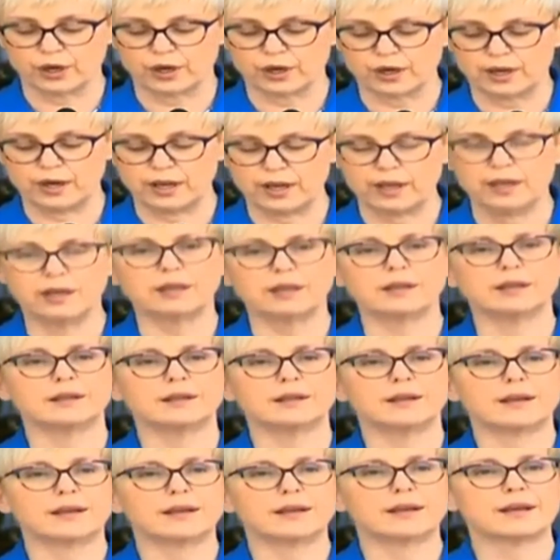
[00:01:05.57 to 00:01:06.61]
journey
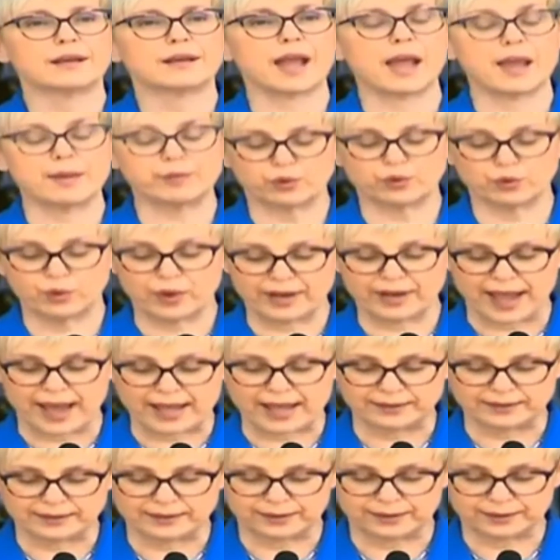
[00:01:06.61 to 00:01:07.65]
came to an
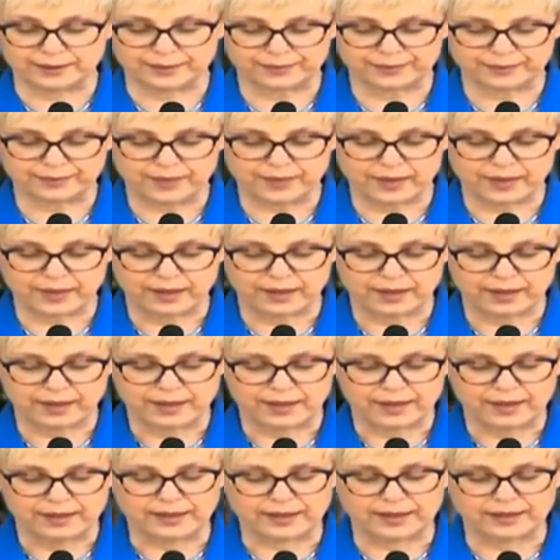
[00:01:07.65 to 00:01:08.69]
end.
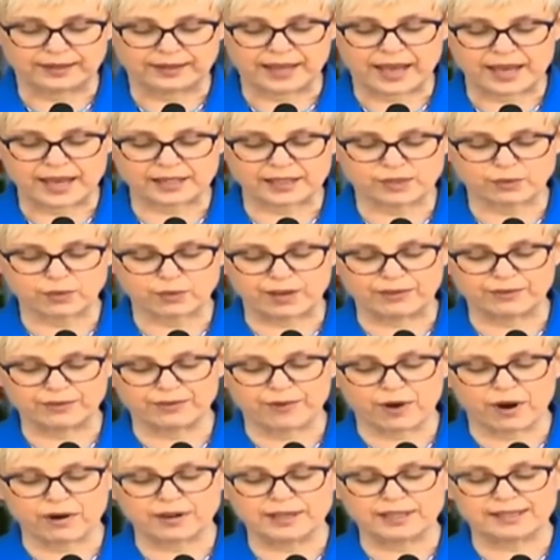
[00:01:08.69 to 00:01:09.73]
The days when
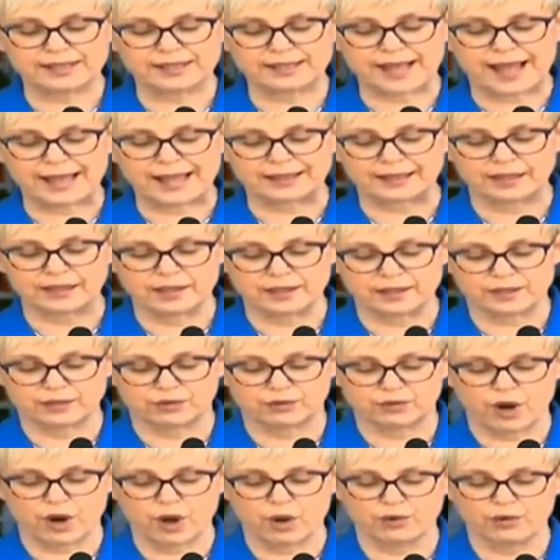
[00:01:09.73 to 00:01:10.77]
foreign
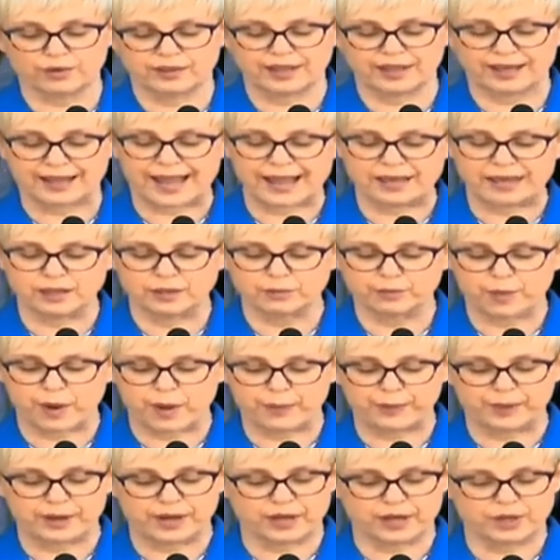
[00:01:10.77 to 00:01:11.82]
settlers drove the Kenyan
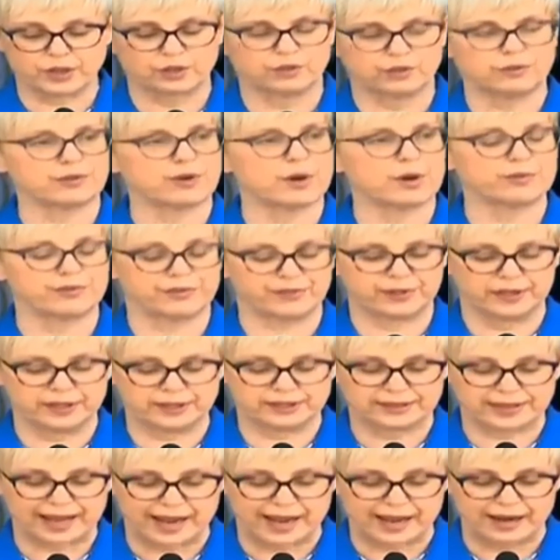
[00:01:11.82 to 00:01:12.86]
population from
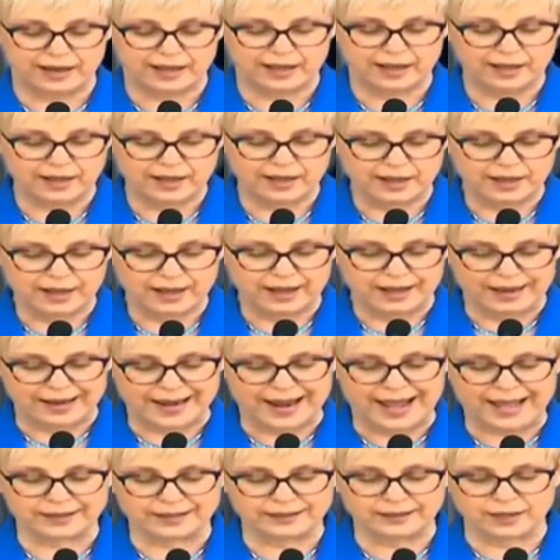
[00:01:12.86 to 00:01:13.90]
fertile
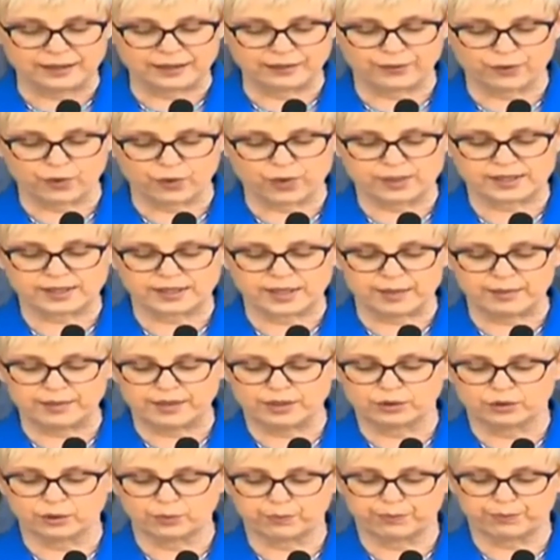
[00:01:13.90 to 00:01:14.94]
land and forced them
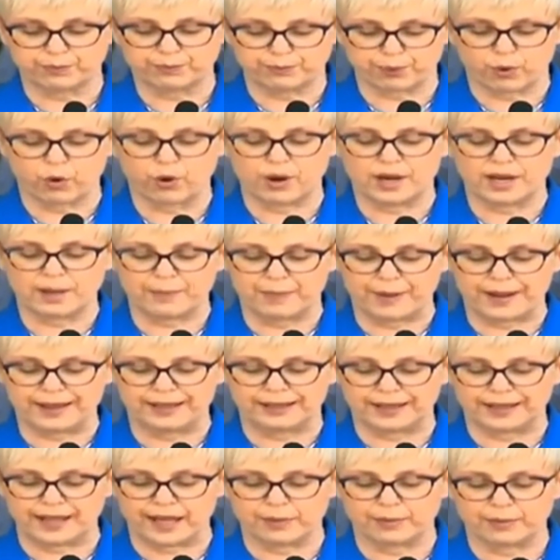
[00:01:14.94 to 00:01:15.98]
into poorly
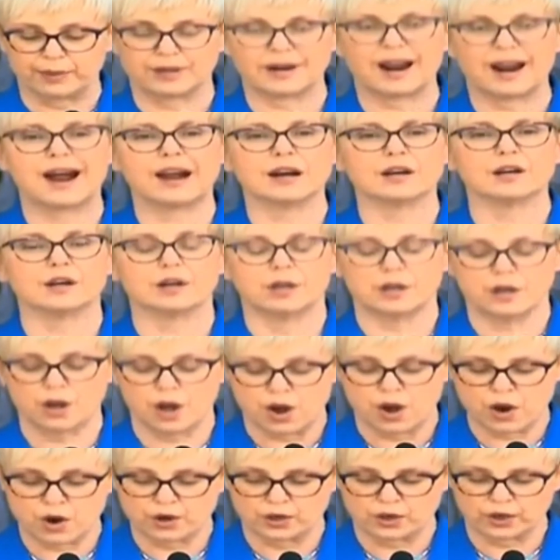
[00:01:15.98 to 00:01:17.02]
paid labor are
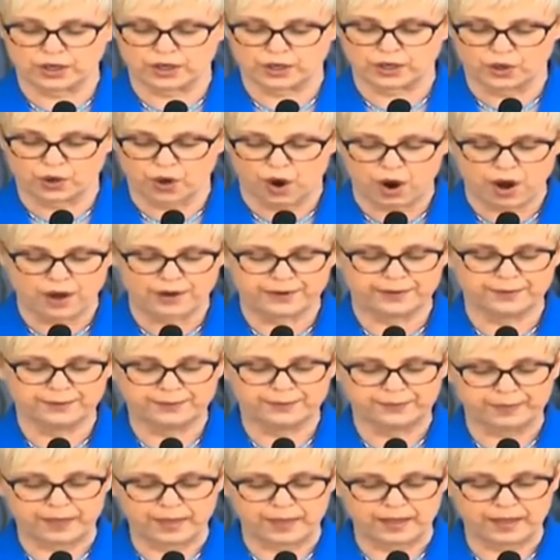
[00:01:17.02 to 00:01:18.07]
long
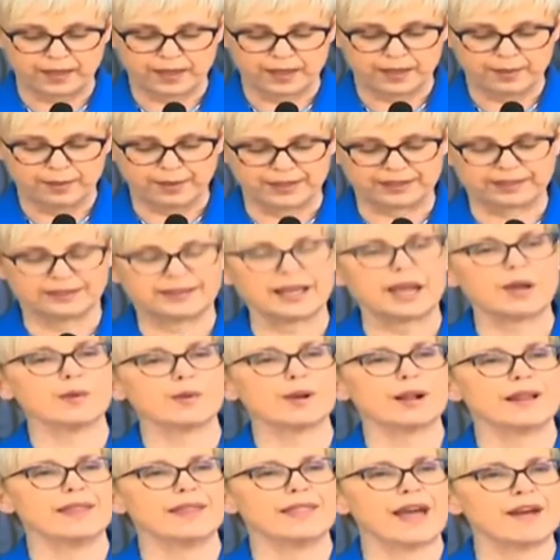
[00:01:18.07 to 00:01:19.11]
gone, but they
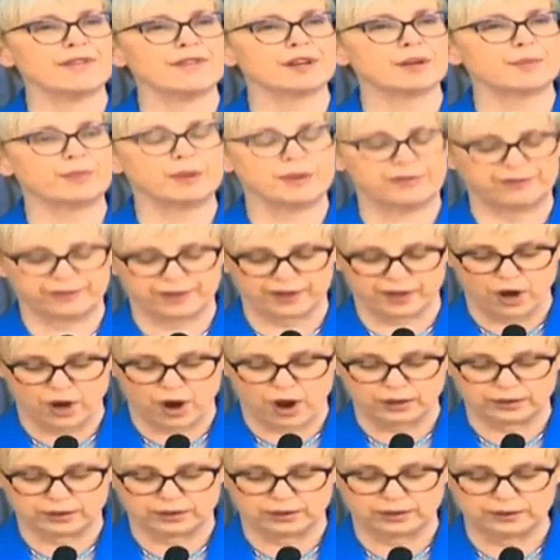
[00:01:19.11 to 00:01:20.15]
will never be
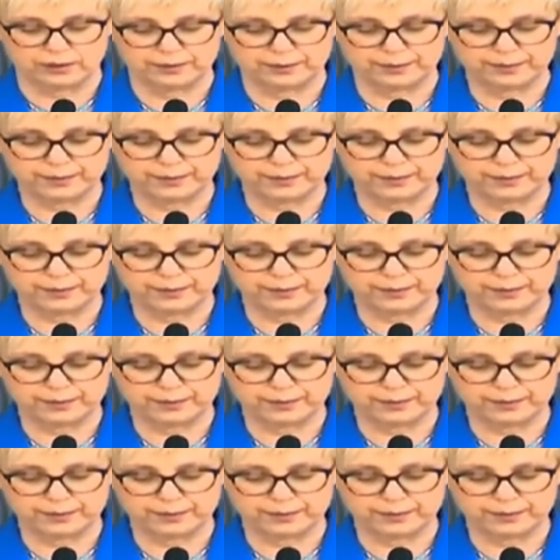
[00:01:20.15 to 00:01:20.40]
forgotten.